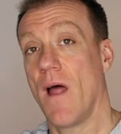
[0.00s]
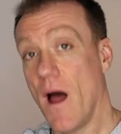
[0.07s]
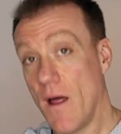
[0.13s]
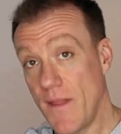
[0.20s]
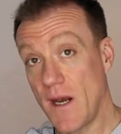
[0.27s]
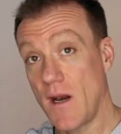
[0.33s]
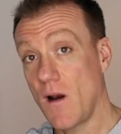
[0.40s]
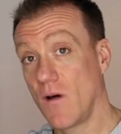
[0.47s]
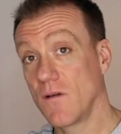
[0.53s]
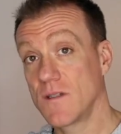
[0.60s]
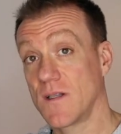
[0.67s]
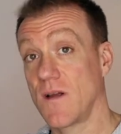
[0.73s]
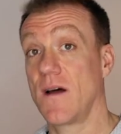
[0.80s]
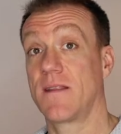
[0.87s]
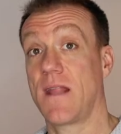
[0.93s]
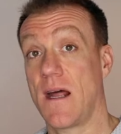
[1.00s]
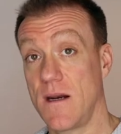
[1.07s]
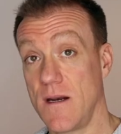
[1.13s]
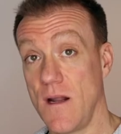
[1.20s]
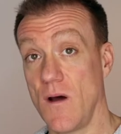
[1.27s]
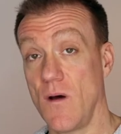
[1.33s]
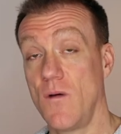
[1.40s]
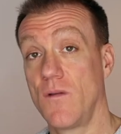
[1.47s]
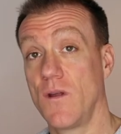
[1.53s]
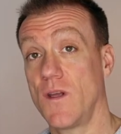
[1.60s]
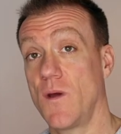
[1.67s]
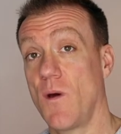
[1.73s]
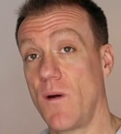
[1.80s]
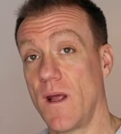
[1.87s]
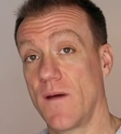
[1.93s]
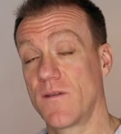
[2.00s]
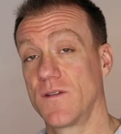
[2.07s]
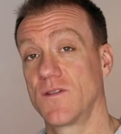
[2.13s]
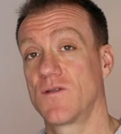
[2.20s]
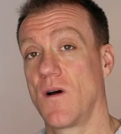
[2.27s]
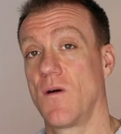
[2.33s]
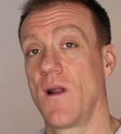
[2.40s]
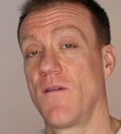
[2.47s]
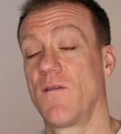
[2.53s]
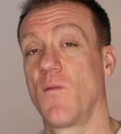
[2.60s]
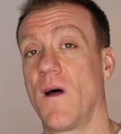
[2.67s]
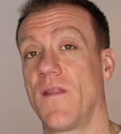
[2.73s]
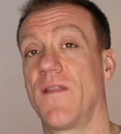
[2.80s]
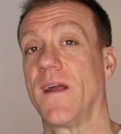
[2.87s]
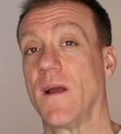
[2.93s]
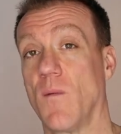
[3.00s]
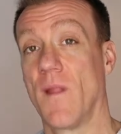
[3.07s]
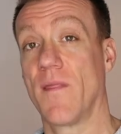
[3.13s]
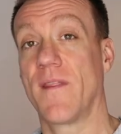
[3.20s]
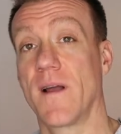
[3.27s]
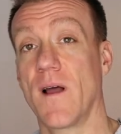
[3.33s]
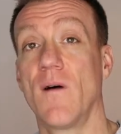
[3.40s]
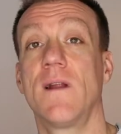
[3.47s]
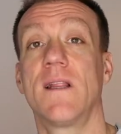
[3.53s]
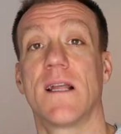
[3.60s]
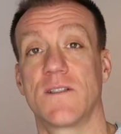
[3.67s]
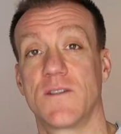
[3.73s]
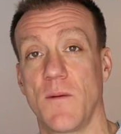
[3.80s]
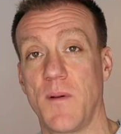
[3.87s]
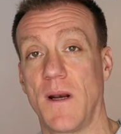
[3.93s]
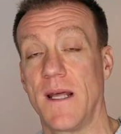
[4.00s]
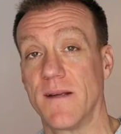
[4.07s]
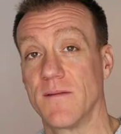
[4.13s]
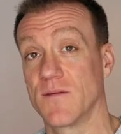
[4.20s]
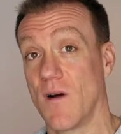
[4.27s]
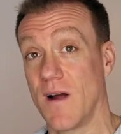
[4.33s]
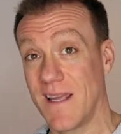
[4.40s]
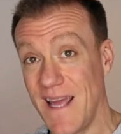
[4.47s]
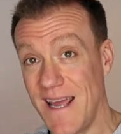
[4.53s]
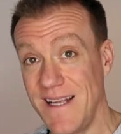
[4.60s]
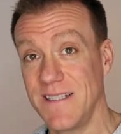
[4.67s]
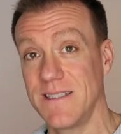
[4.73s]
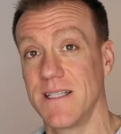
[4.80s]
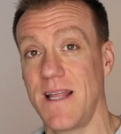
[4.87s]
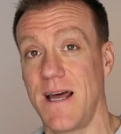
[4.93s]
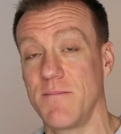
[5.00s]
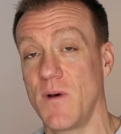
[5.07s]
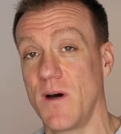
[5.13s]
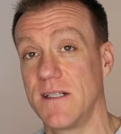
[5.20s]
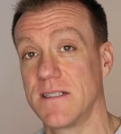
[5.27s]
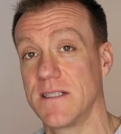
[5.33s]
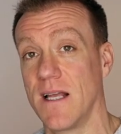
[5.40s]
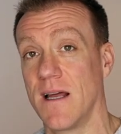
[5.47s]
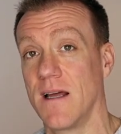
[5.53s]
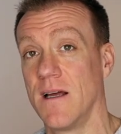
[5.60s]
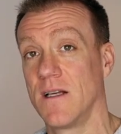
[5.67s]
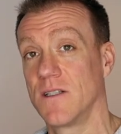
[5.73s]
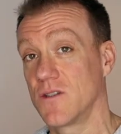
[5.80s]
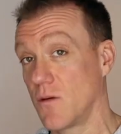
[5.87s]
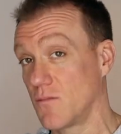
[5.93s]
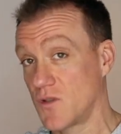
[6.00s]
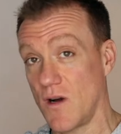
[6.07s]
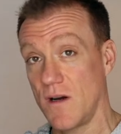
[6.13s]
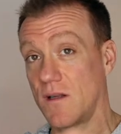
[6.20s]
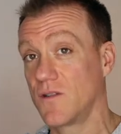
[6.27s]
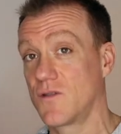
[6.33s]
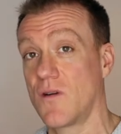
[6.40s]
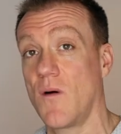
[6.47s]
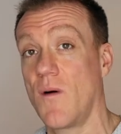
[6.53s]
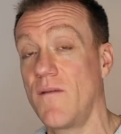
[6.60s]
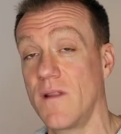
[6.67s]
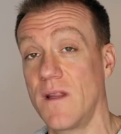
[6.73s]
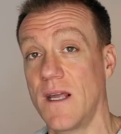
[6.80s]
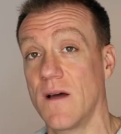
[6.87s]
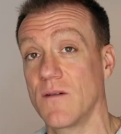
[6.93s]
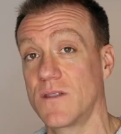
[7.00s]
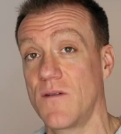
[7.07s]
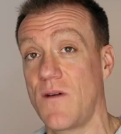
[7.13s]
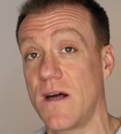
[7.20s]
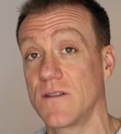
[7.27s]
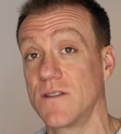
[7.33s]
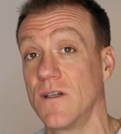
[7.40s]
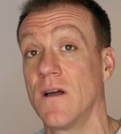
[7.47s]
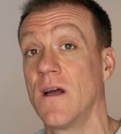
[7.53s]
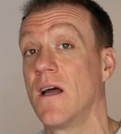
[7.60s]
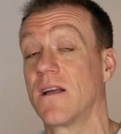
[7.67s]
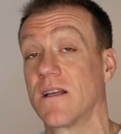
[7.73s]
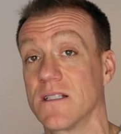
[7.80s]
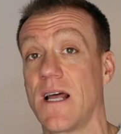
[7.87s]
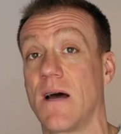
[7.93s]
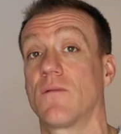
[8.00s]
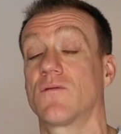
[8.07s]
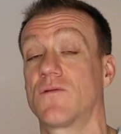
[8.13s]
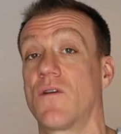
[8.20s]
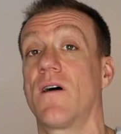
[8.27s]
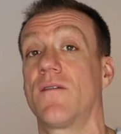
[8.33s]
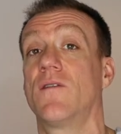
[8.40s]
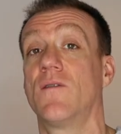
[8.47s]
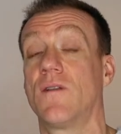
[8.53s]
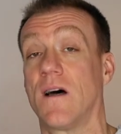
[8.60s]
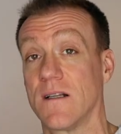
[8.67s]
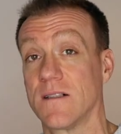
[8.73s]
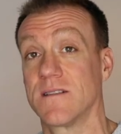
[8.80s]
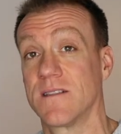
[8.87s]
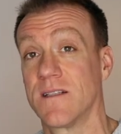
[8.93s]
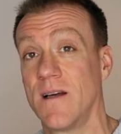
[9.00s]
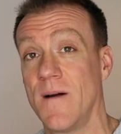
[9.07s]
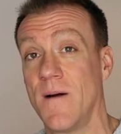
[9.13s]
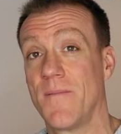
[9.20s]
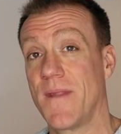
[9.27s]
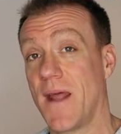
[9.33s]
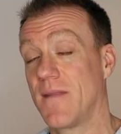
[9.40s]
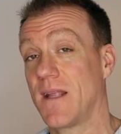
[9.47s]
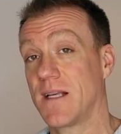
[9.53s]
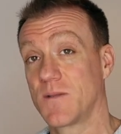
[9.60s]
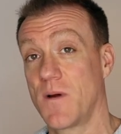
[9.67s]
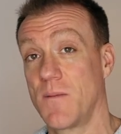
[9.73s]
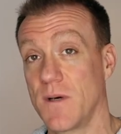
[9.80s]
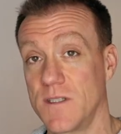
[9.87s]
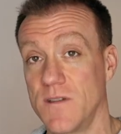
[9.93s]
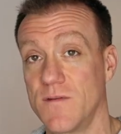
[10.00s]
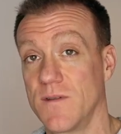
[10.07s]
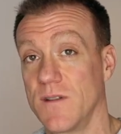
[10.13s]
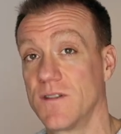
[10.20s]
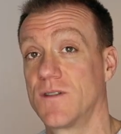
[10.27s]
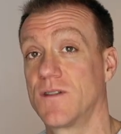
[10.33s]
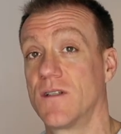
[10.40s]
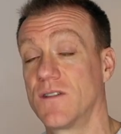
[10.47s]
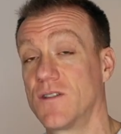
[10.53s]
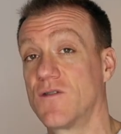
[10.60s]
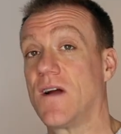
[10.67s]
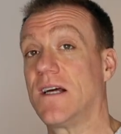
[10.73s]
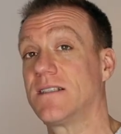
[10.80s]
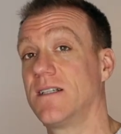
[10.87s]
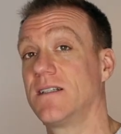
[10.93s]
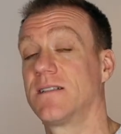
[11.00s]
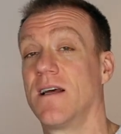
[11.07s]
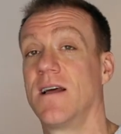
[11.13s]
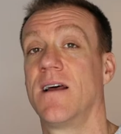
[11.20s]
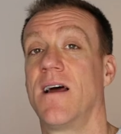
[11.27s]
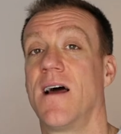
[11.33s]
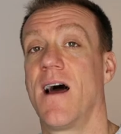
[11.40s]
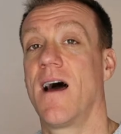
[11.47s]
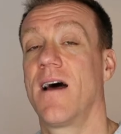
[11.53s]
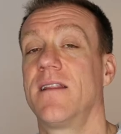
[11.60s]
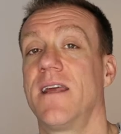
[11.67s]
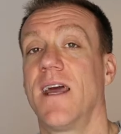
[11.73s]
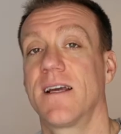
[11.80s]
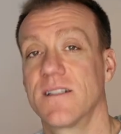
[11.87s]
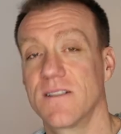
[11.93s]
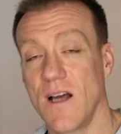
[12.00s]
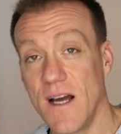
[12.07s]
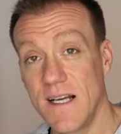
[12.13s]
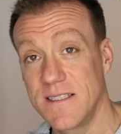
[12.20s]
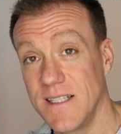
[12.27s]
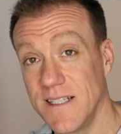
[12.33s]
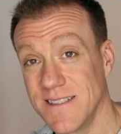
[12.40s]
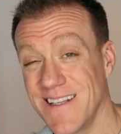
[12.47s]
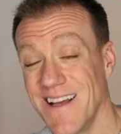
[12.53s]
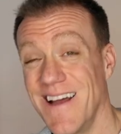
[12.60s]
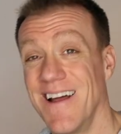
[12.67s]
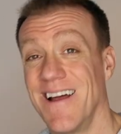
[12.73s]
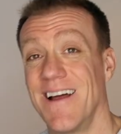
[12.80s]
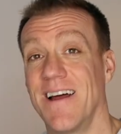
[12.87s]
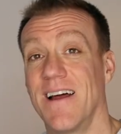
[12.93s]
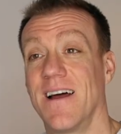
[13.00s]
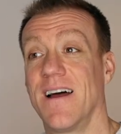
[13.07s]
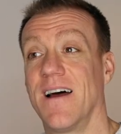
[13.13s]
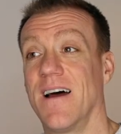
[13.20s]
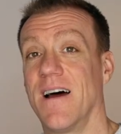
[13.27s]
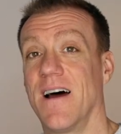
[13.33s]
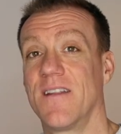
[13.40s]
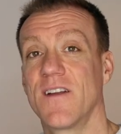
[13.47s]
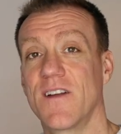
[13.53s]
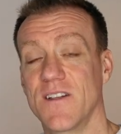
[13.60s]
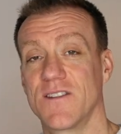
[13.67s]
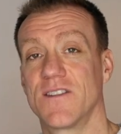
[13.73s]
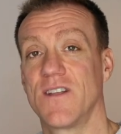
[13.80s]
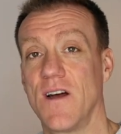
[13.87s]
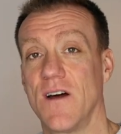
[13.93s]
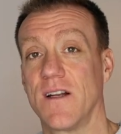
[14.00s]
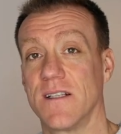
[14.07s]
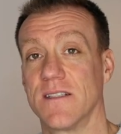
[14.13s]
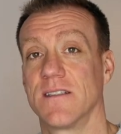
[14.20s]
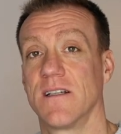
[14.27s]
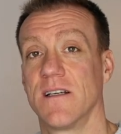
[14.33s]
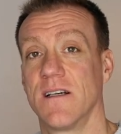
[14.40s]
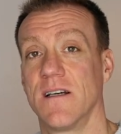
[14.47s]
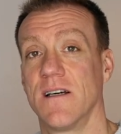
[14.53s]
And then alongside that, know that you only have control over one thing and one thing only, that's your beliefs, right? Get into that mindset. Stop trying to control everything else around you, because that will drive you nuts. And that's where much of the stress is, and the anxiety is, and the concern is.